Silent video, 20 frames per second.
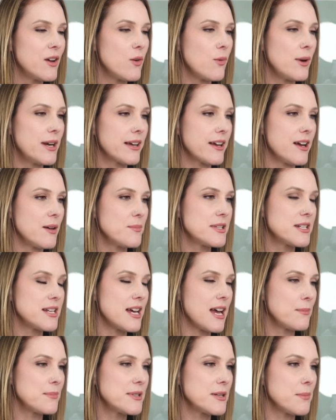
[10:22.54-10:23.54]
when it comes
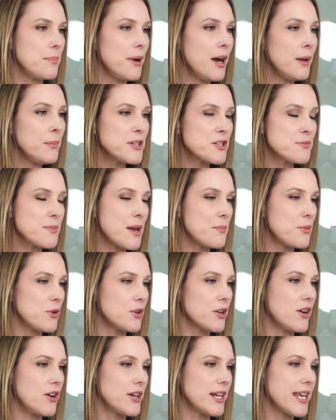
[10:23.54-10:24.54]
time to publish my
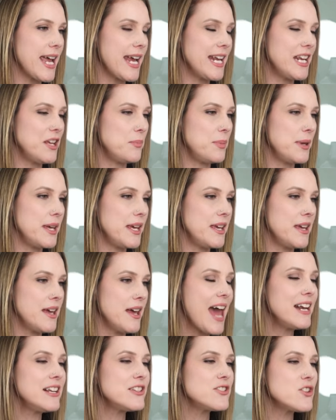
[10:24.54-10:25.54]
book on KDP,
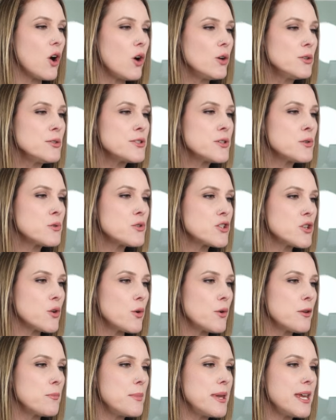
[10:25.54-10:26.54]
and it's also
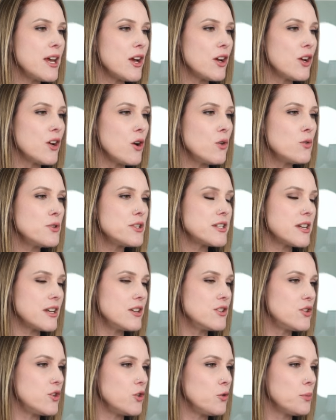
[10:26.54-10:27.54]
showing me ghost
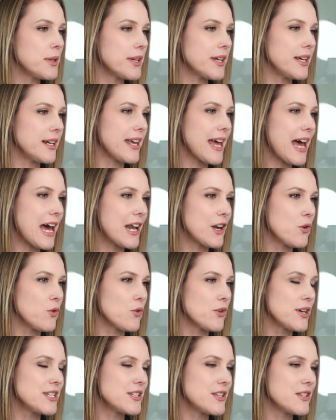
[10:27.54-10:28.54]
and duplicate
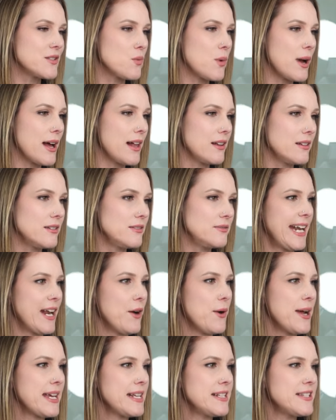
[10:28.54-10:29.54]
categories as well.
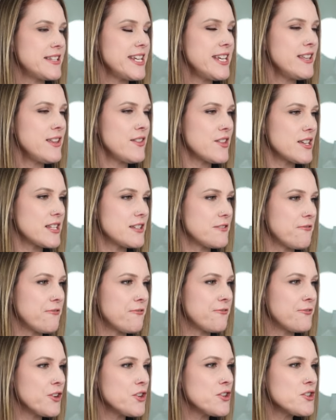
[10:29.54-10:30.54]
Now I can see that this
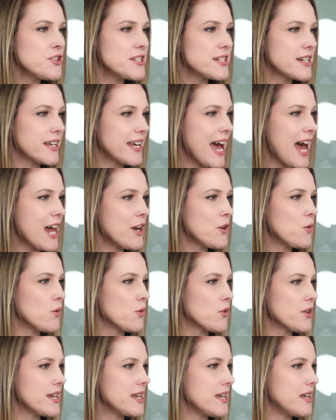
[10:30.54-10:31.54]
first
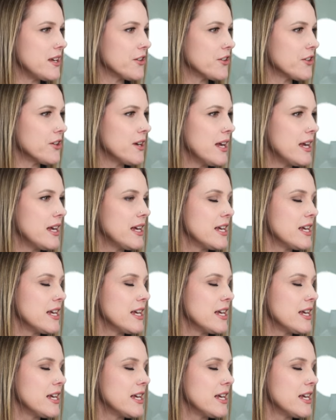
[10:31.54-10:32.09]
category here,